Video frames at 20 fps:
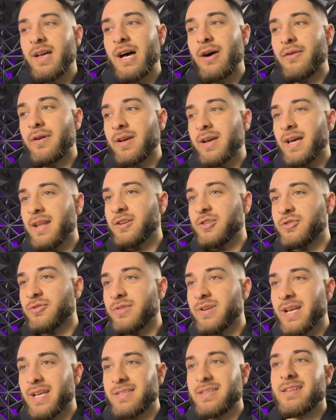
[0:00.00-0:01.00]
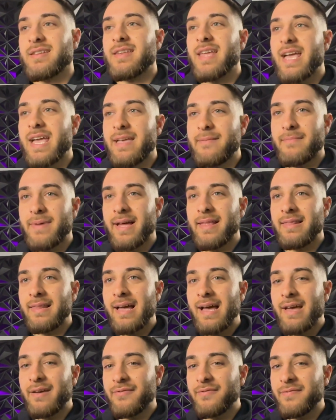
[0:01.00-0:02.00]
I want to kind of show you guys a day in my
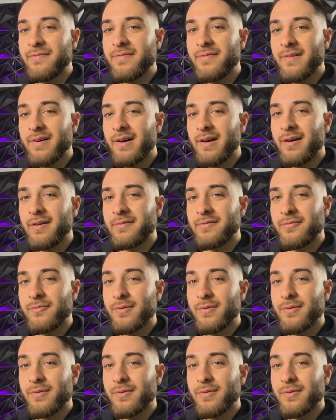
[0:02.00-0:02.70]
life of